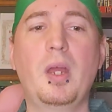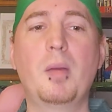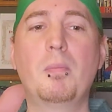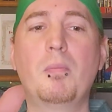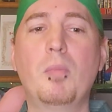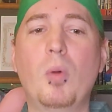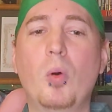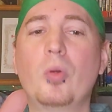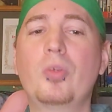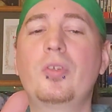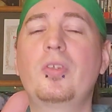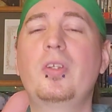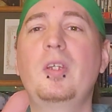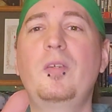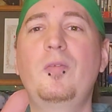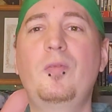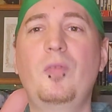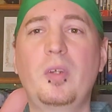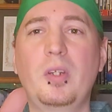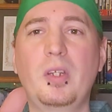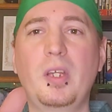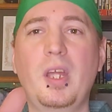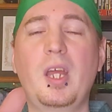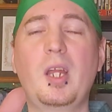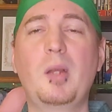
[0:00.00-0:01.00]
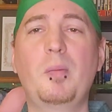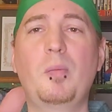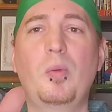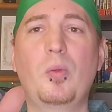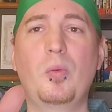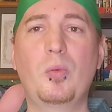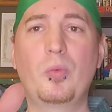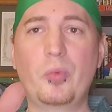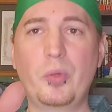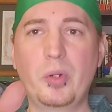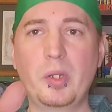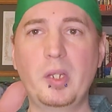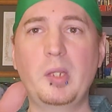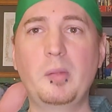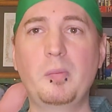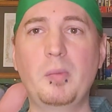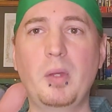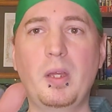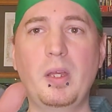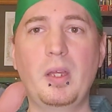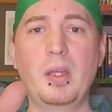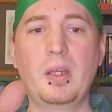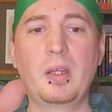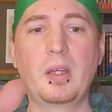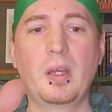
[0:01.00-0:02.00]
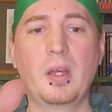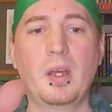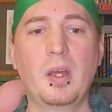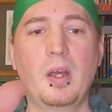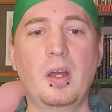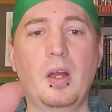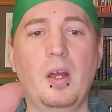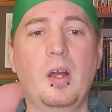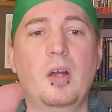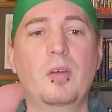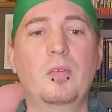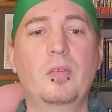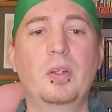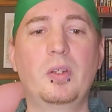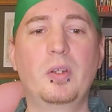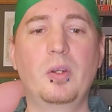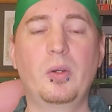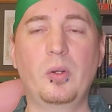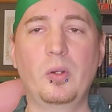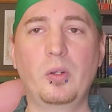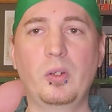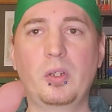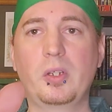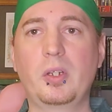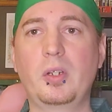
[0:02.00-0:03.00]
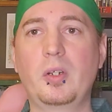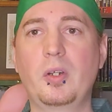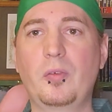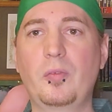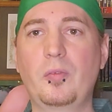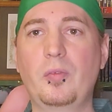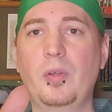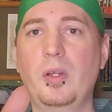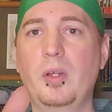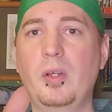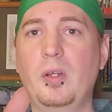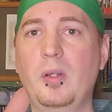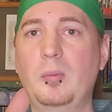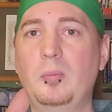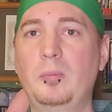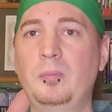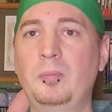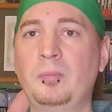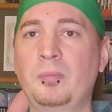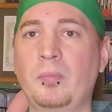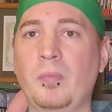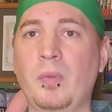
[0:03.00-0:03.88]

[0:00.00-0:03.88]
a mostly forgettable remake of an earlier film.